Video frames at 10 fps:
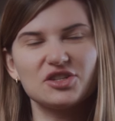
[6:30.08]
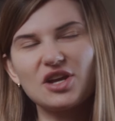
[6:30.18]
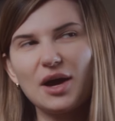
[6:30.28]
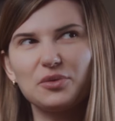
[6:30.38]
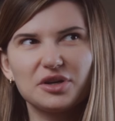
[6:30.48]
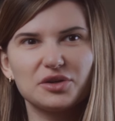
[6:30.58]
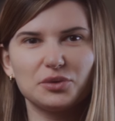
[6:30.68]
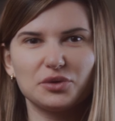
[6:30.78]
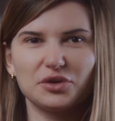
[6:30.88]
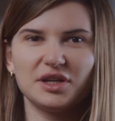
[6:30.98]
the shower
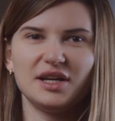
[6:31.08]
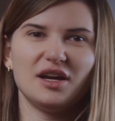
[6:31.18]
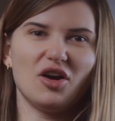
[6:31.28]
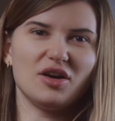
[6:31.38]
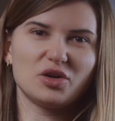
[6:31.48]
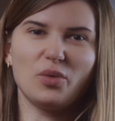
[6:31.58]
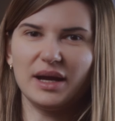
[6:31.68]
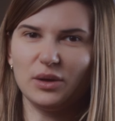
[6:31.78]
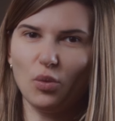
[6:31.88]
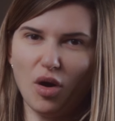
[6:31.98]
or on a
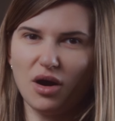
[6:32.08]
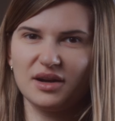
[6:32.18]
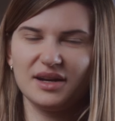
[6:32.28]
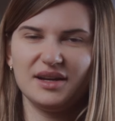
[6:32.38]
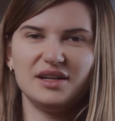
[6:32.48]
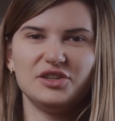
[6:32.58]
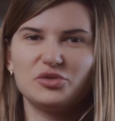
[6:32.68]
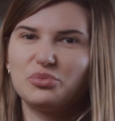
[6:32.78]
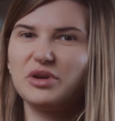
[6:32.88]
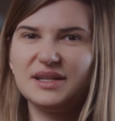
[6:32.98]
quiet walk.
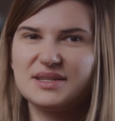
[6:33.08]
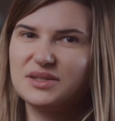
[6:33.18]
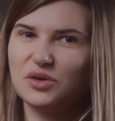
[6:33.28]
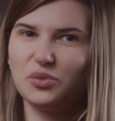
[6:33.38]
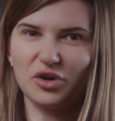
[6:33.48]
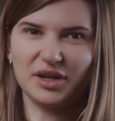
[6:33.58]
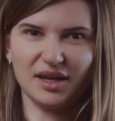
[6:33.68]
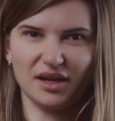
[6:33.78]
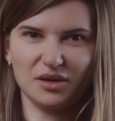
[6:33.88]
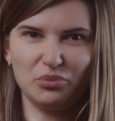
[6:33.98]
Your brain is still
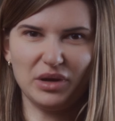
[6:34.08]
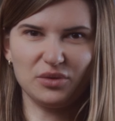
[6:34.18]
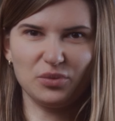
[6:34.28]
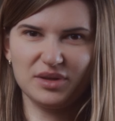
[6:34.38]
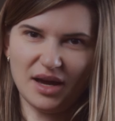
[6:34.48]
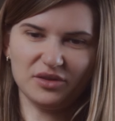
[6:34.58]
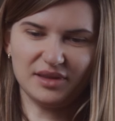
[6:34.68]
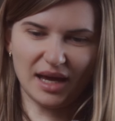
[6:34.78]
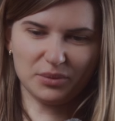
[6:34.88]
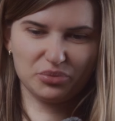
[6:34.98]
working, but without
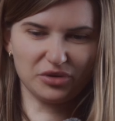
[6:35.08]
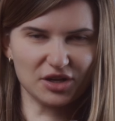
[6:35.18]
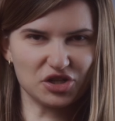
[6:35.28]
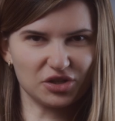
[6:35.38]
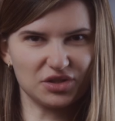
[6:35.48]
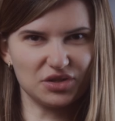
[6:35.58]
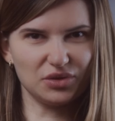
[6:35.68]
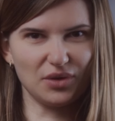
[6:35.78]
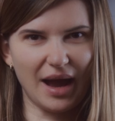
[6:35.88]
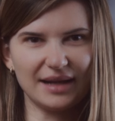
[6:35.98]
that pressure
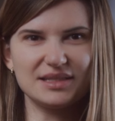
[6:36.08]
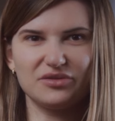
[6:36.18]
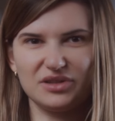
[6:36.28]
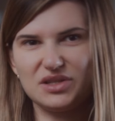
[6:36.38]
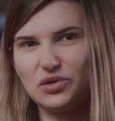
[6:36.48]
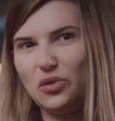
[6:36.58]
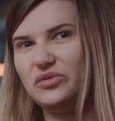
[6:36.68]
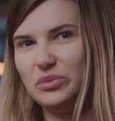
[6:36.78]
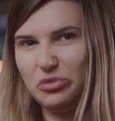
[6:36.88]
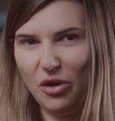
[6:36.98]
to actively
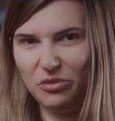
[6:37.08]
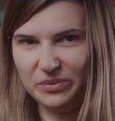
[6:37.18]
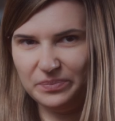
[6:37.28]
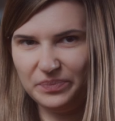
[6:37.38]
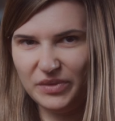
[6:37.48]
solve the problem.